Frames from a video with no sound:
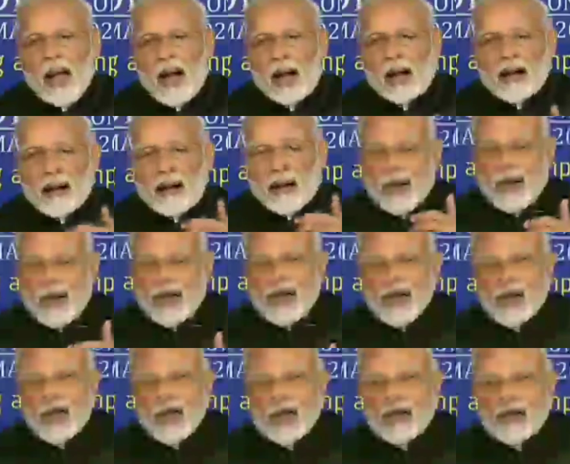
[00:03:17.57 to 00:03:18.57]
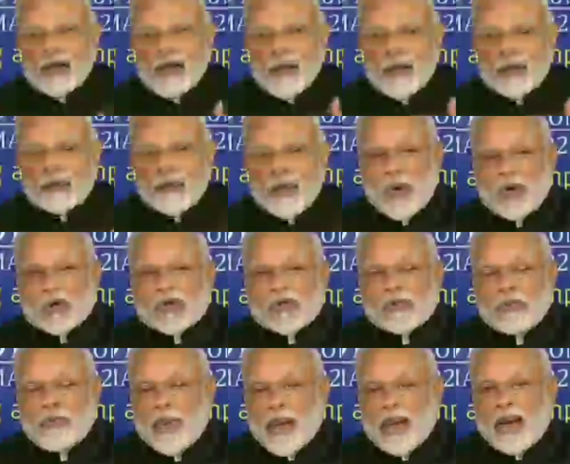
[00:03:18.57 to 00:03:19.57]
a graded
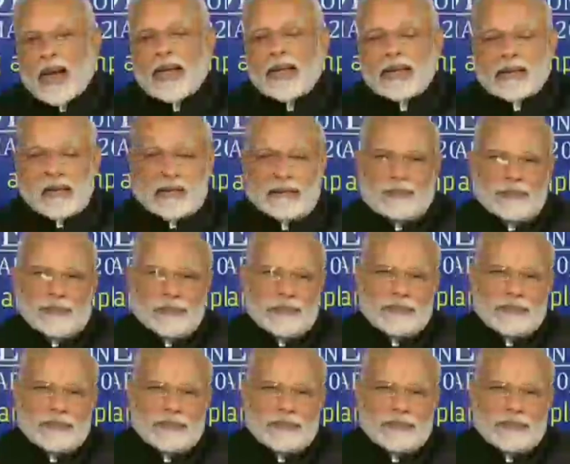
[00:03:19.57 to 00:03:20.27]
response mechanism.